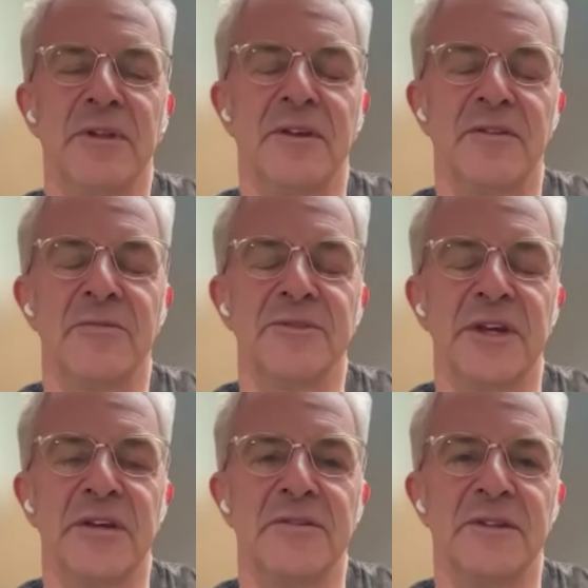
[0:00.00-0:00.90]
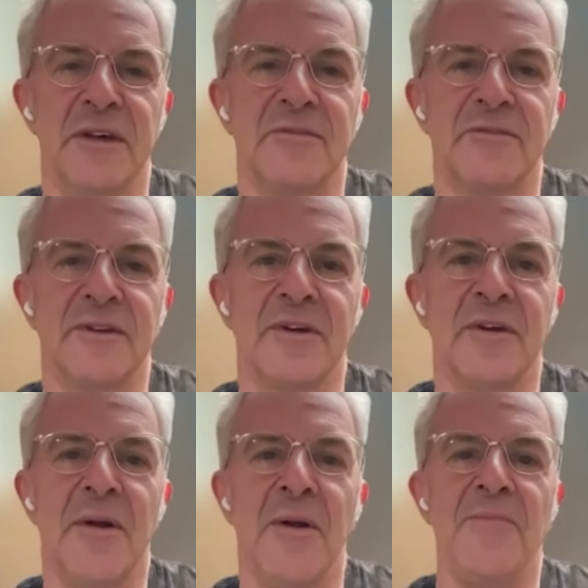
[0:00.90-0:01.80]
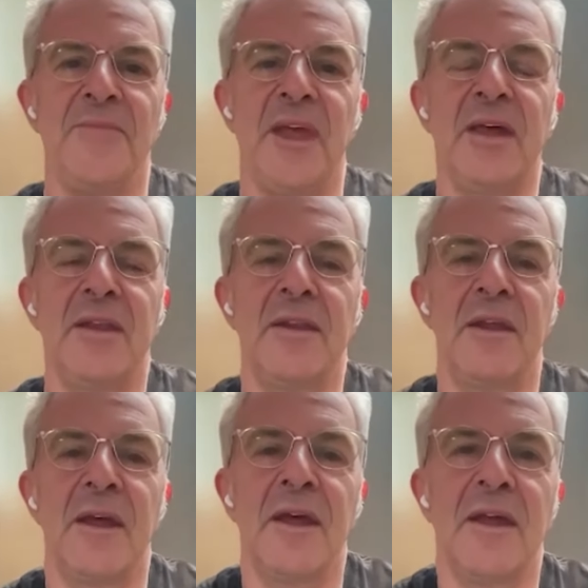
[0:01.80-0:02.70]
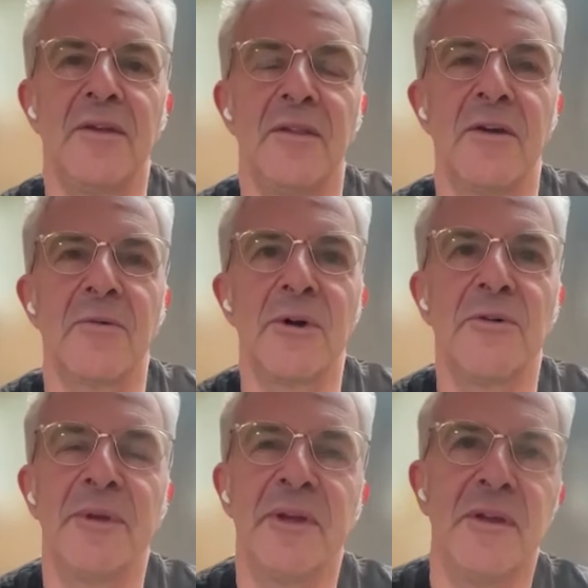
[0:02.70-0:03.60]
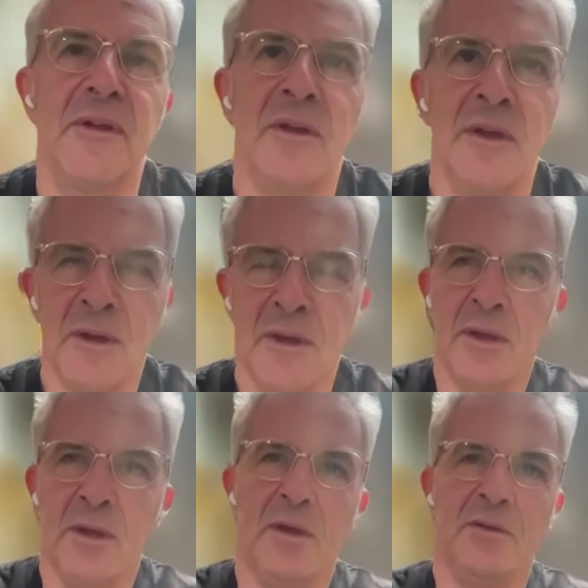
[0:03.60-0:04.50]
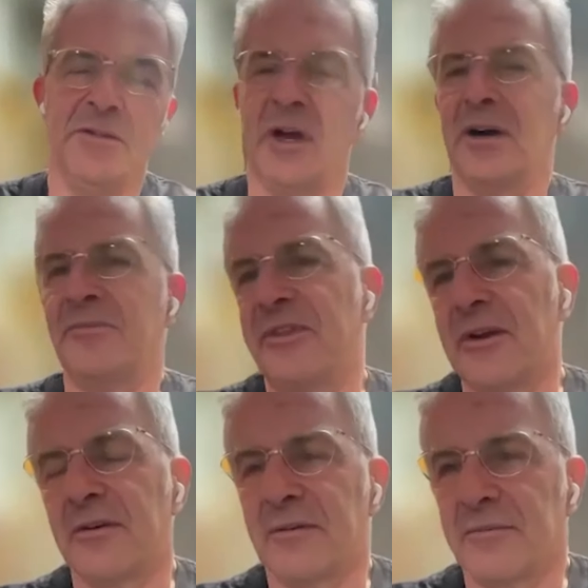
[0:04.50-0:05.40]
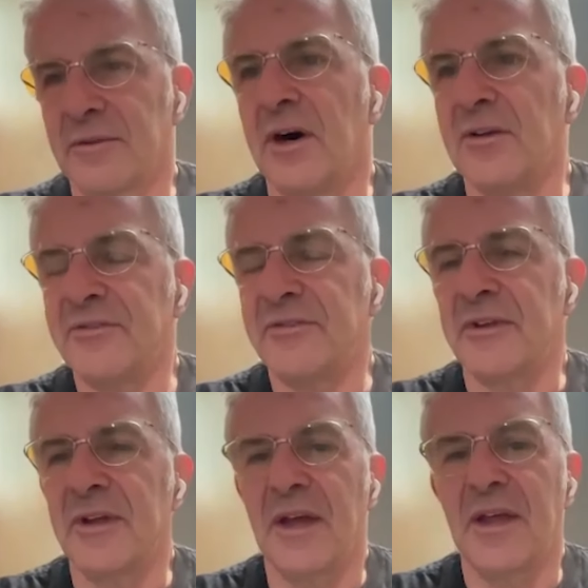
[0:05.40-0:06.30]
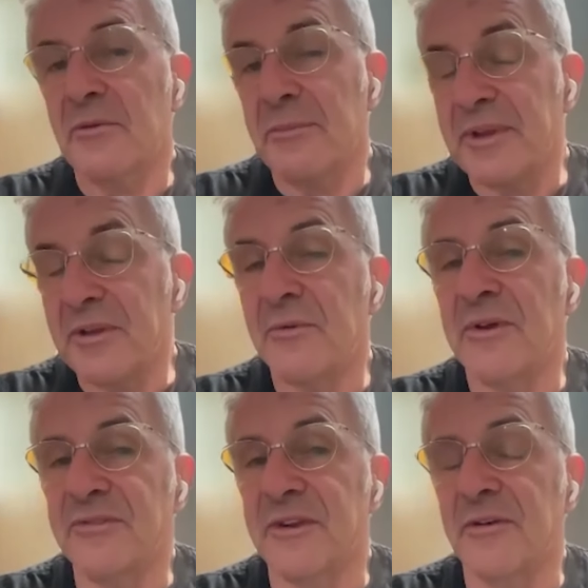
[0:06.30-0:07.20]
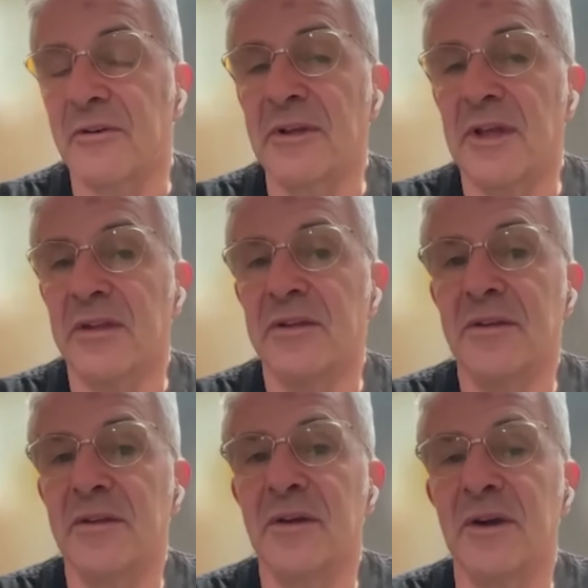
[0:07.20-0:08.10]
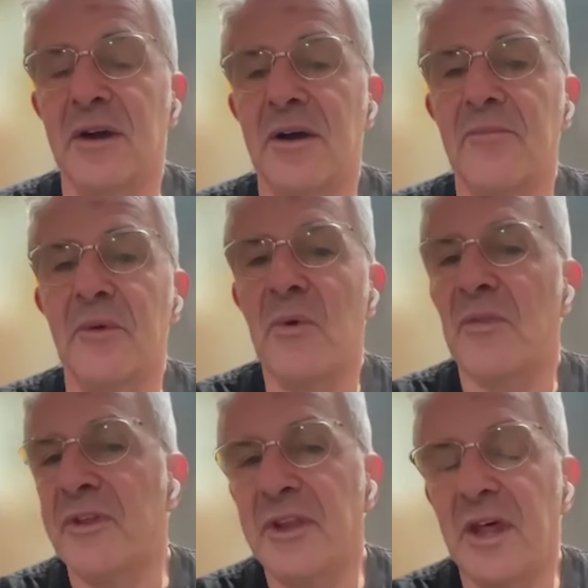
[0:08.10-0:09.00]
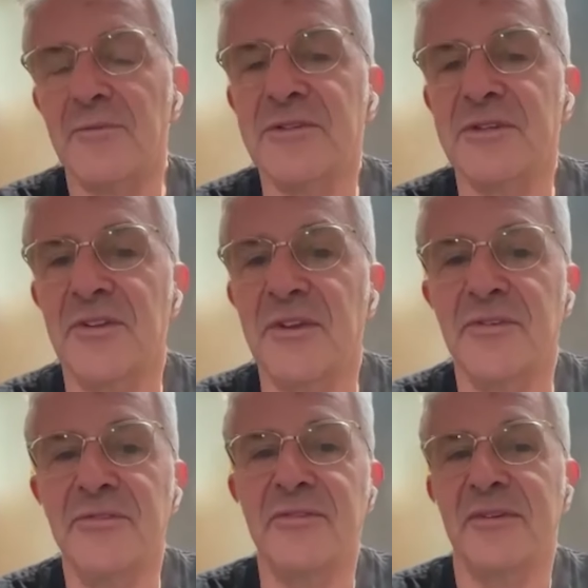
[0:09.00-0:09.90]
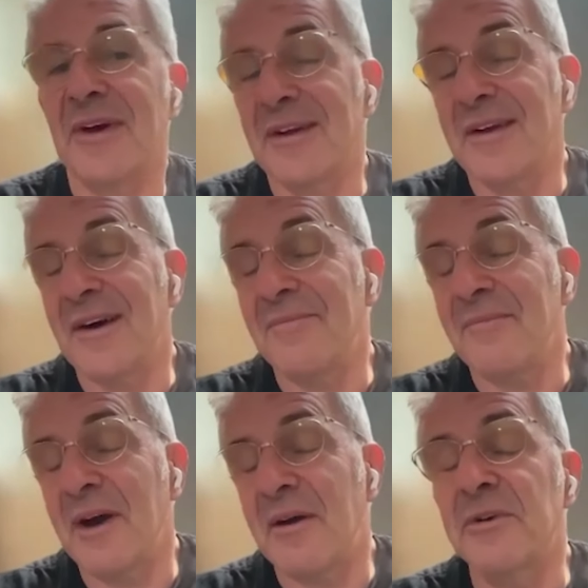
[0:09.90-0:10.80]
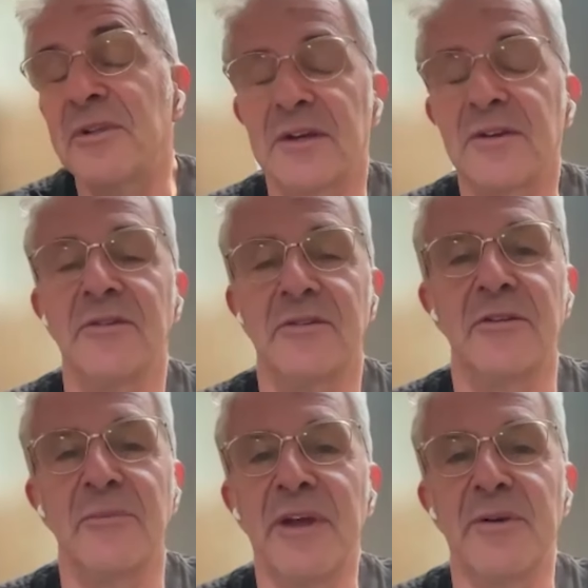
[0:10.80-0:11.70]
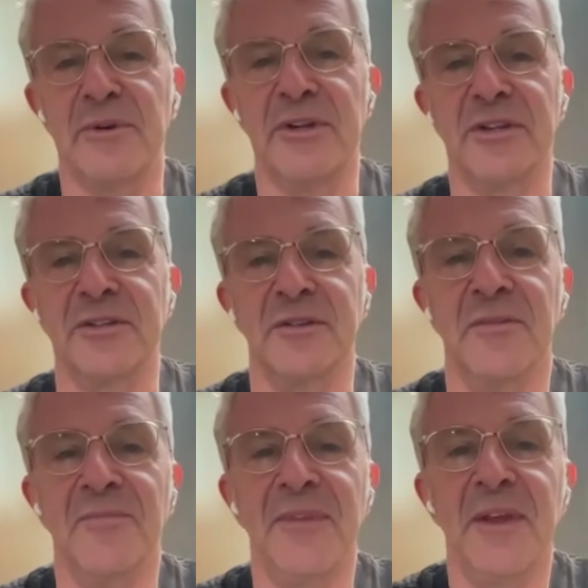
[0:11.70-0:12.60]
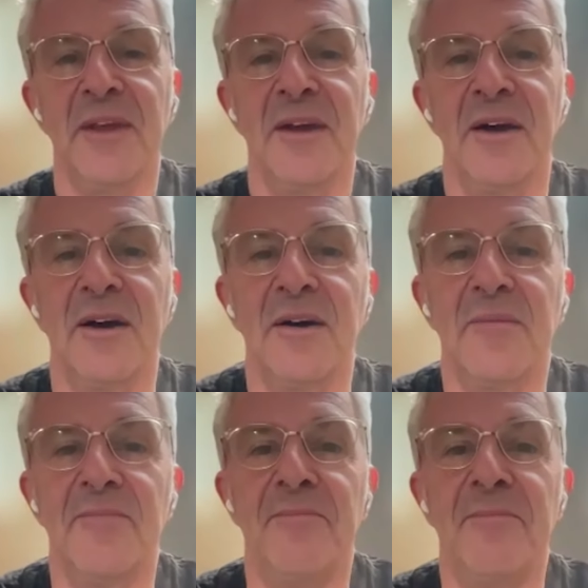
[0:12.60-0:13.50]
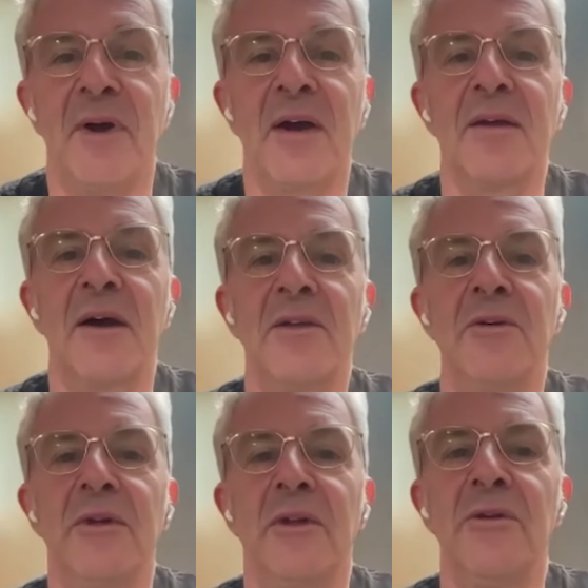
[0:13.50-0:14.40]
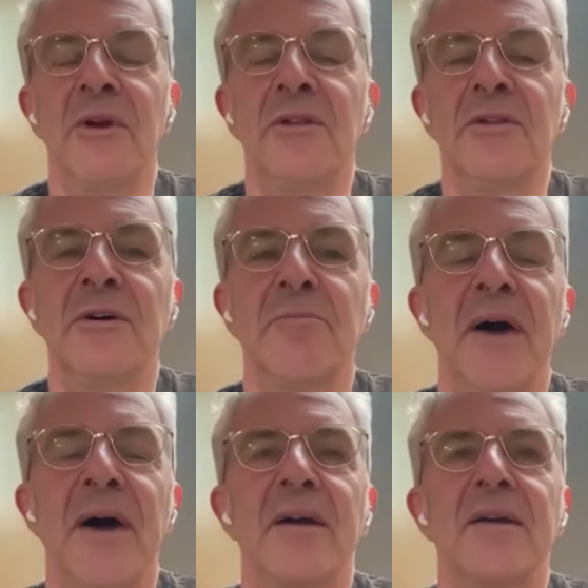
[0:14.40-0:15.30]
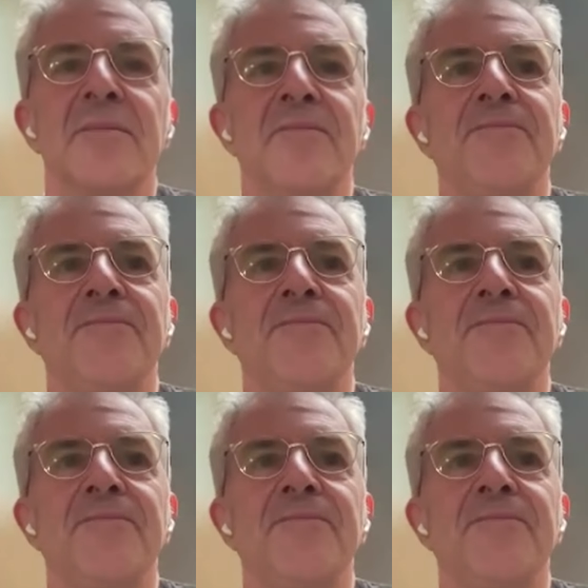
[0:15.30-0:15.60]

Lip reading: things will change, yes, and there will be jobs that are lost, and there will be new ones that are created. What the net result is, I'm reluctant to make a prediction. You can look back